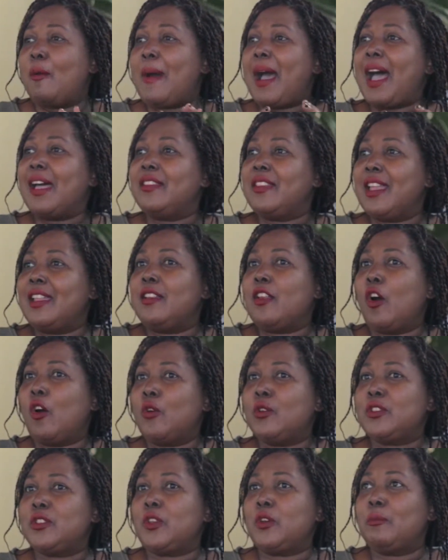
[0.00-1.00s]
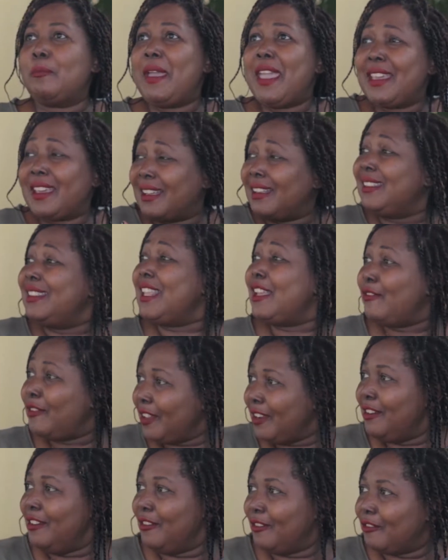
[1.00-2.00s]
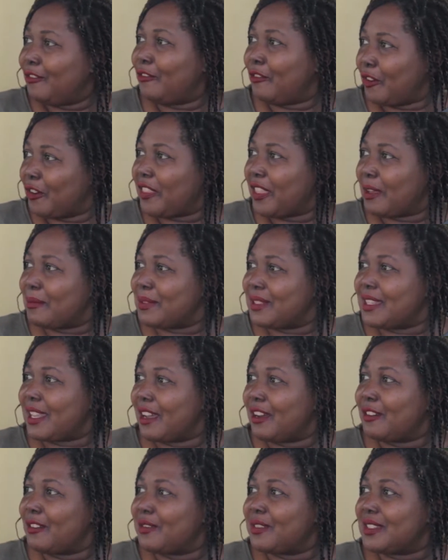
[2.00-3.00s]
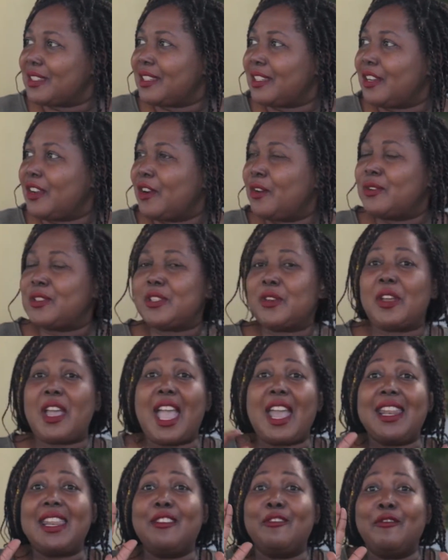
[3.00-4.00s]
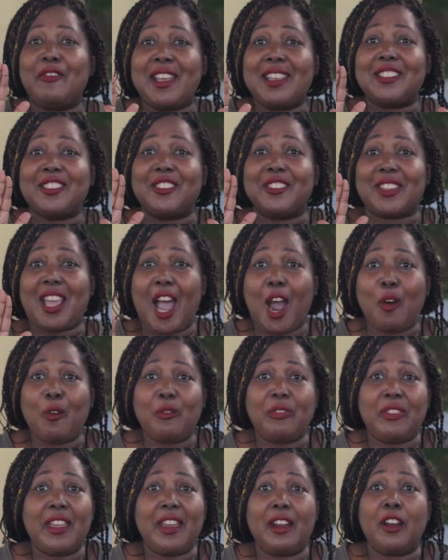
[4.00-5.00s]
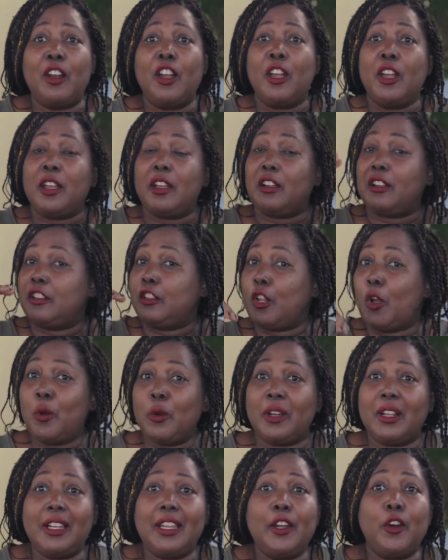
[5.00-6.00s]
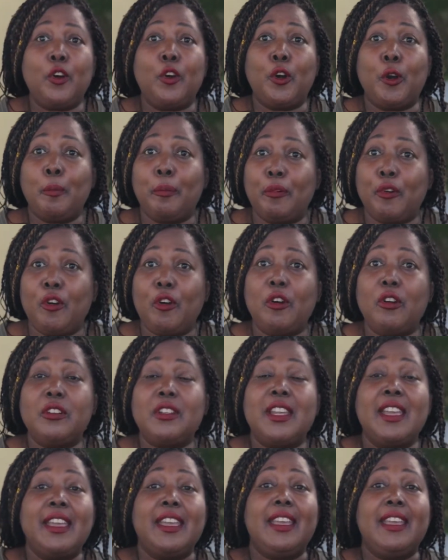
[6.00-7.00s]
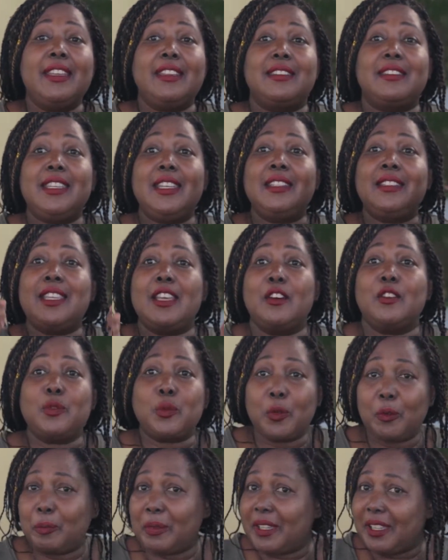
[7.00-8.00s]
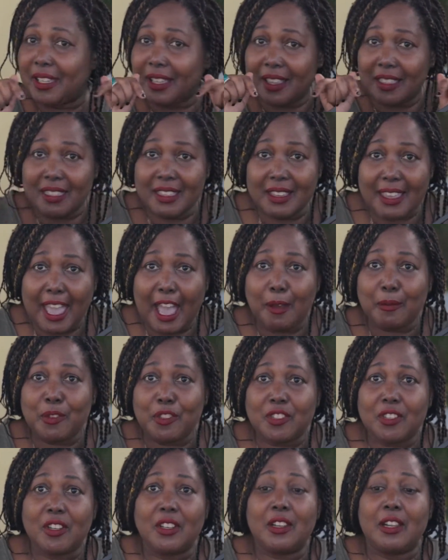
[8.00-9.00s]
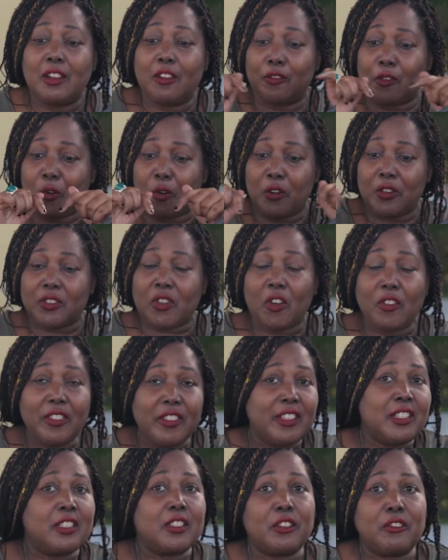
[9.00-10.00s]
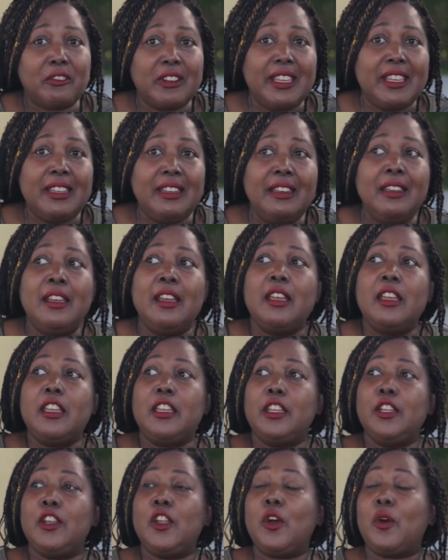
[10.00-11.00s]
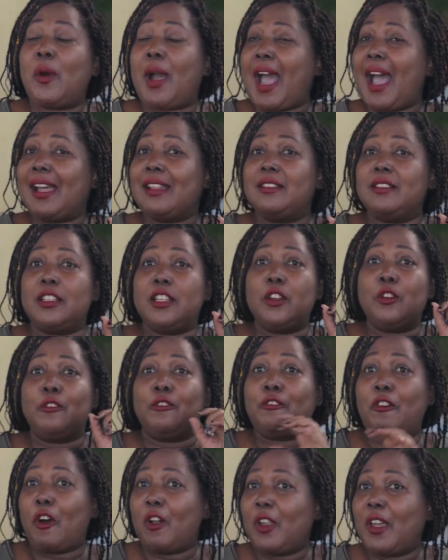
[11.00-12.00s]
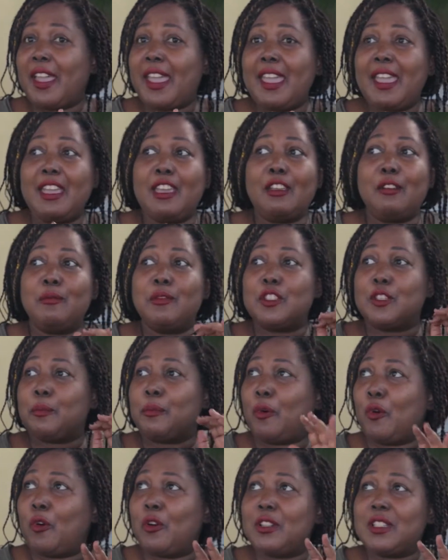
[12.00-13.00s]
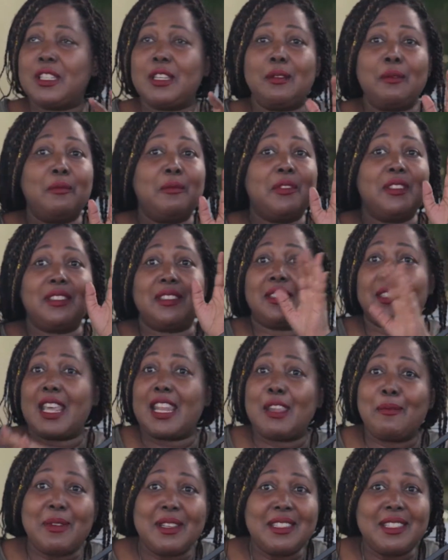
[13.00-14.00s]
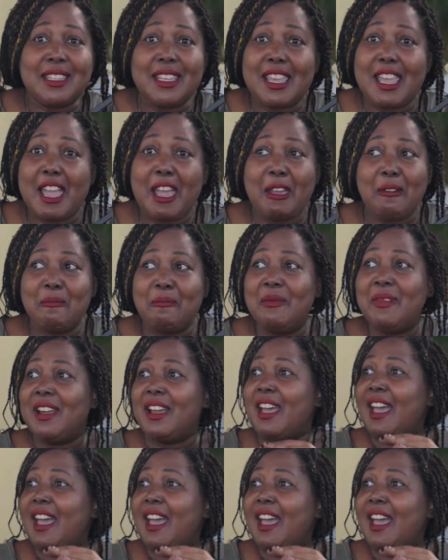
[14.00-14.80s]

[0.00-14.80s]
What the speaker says: And then also make a living for themselves, So any investors out there, locally or abroad, his details will be in the caption and of course on the screen, and follow him, support him, send him a DM,